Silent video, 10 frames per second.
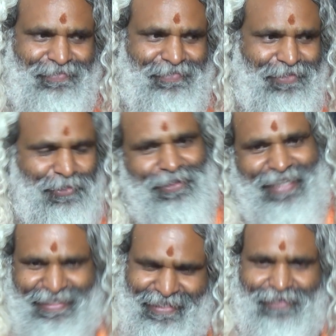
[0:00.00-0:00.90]
So
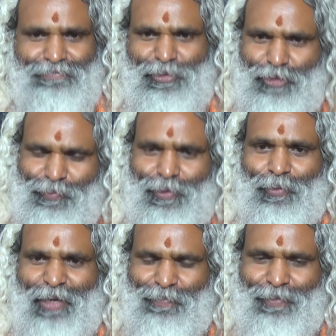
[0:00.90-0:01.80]
that is a beautiful
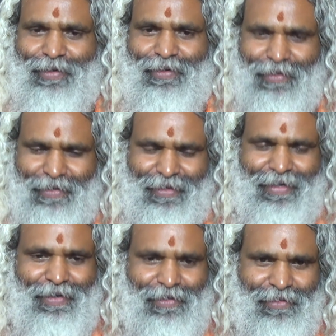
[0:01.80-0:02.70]
way
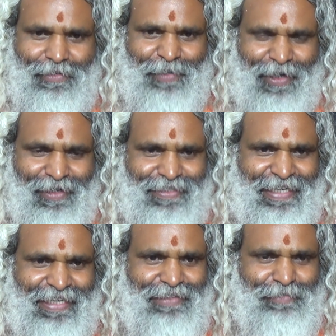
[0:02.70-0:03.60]
of
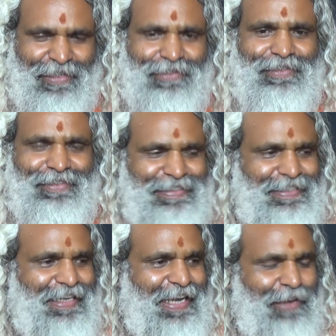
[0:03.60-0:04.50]
understanding, because
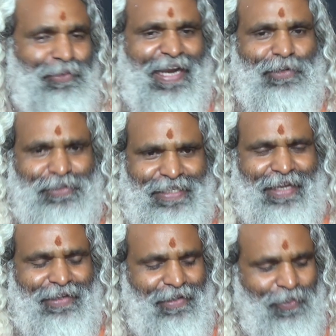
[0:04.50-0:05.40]
incidentally I would like to
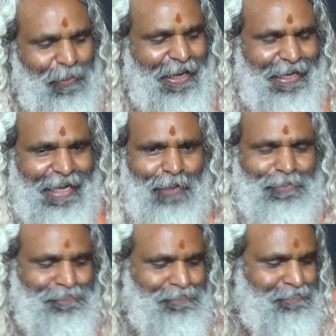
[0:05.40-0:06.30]
say why and how.